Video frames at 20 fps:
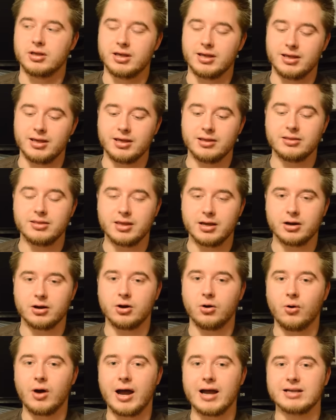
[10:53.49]
in there
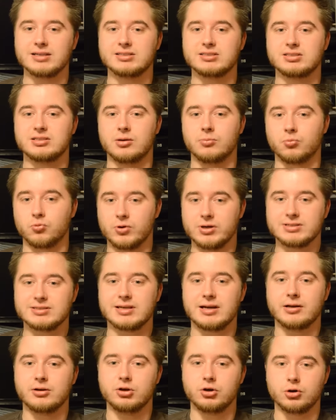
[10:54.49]
lies some risk
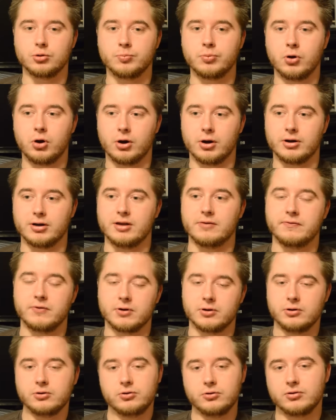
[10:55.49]
on your part if you're
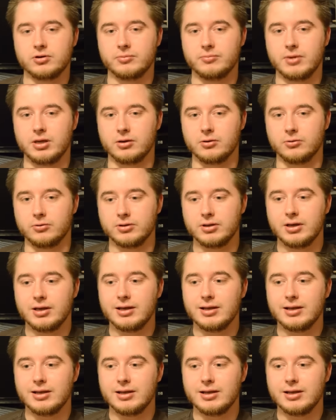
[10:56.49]
going to do Commingled.